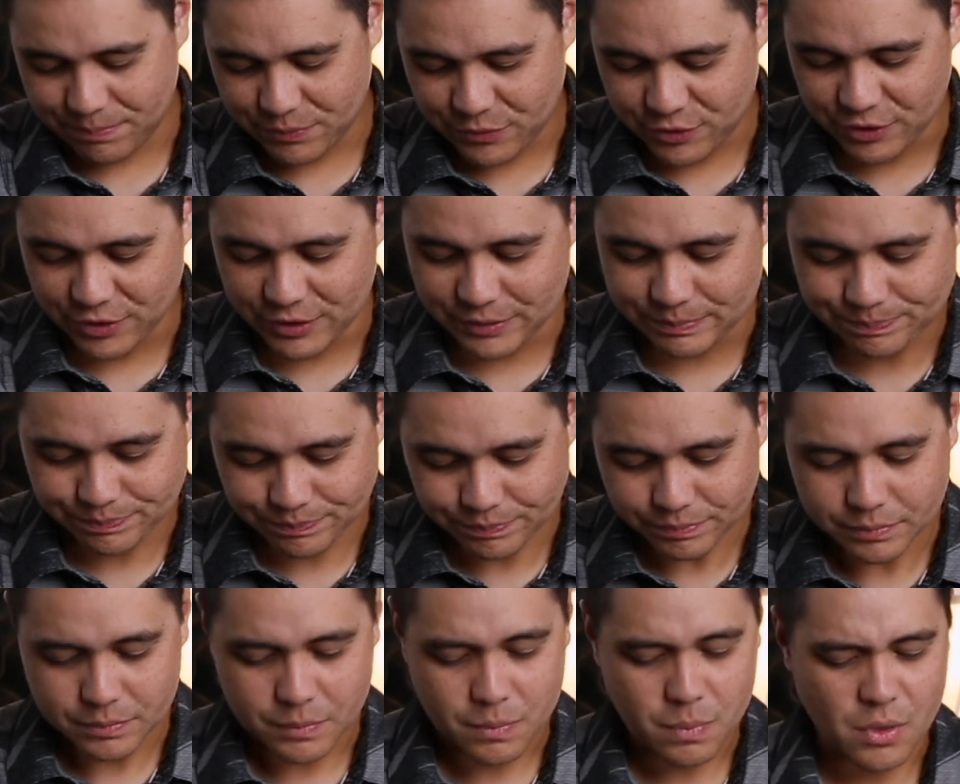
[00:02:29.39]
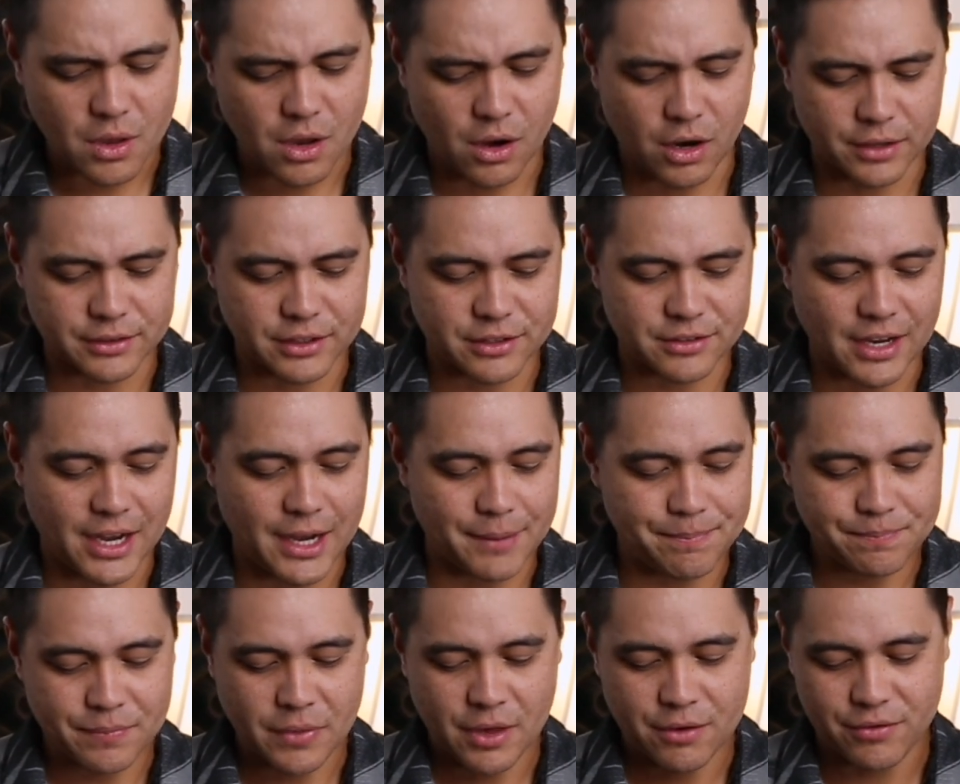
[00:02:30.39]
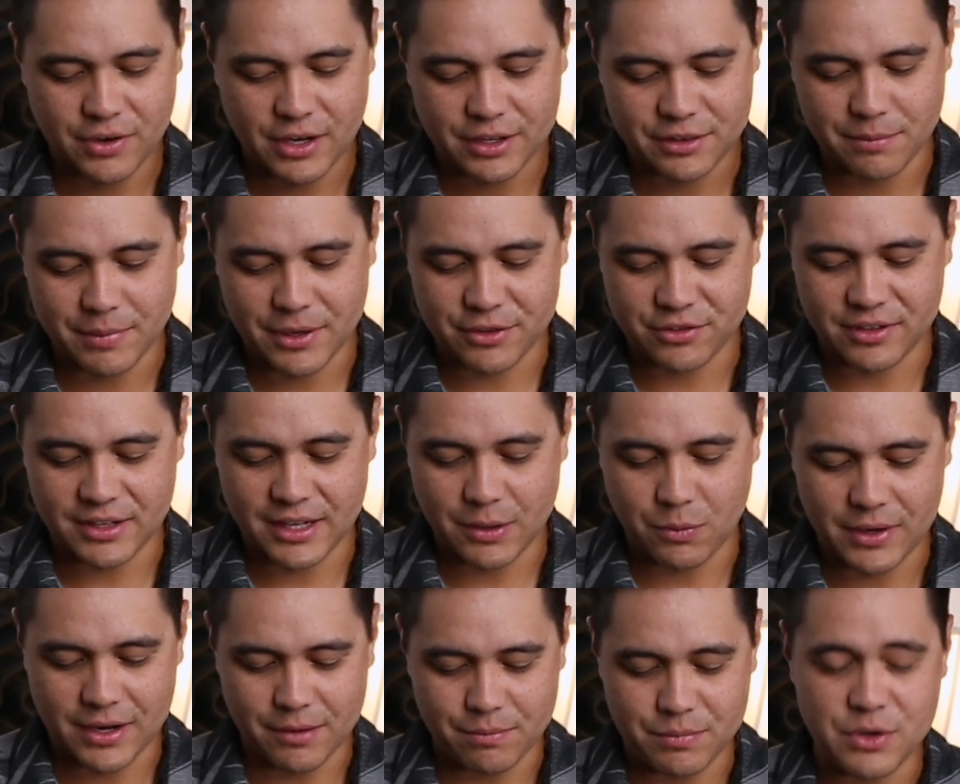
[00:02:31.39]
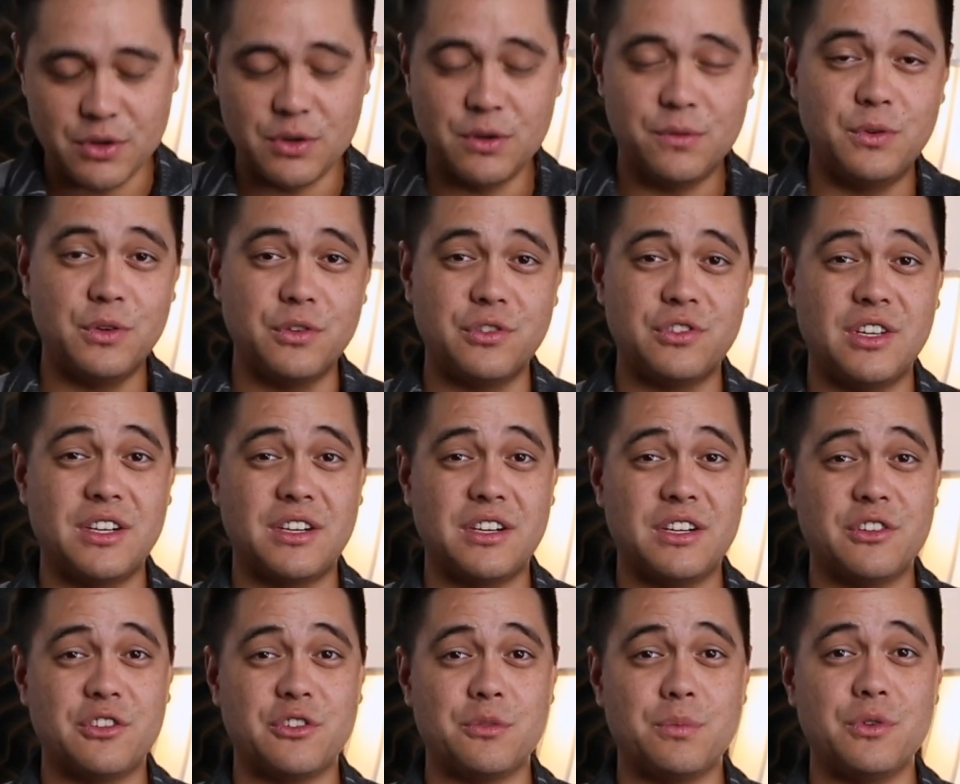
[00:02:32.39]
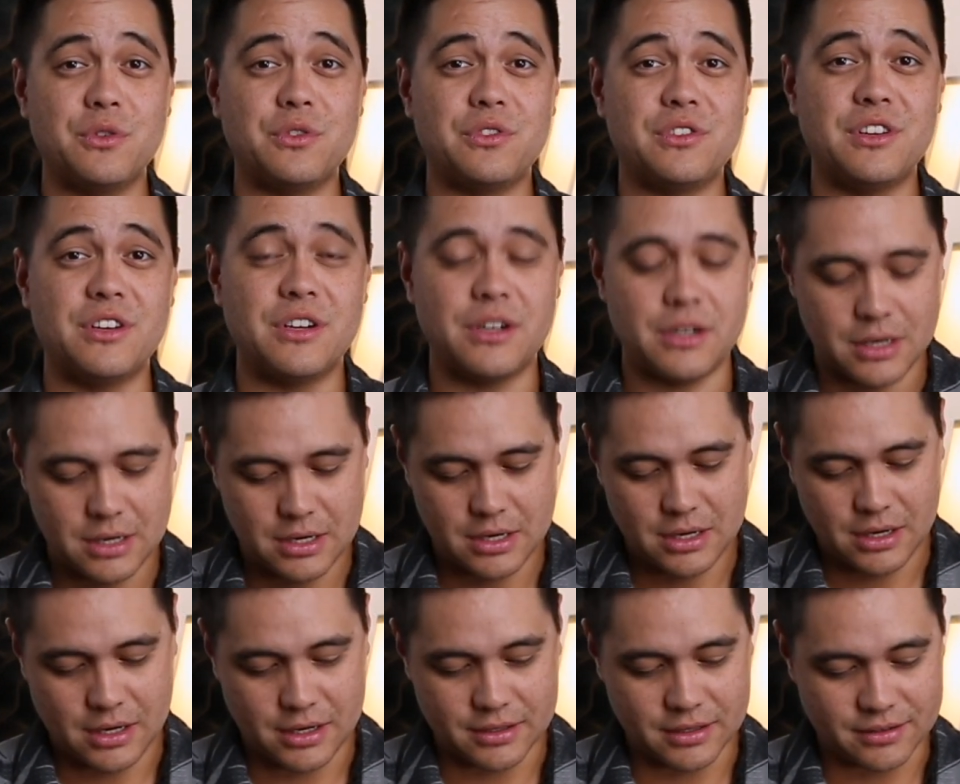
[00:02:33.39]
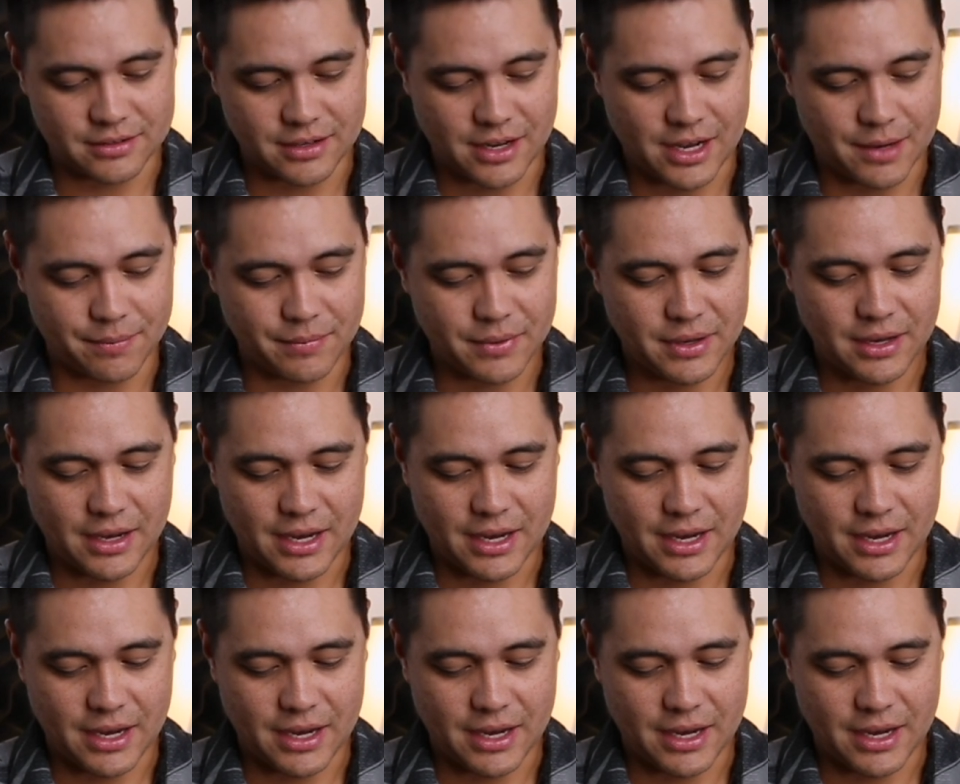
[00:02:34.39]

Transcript: So on the top, forgot to mention that we have beautiful Sitka spruce here on the top,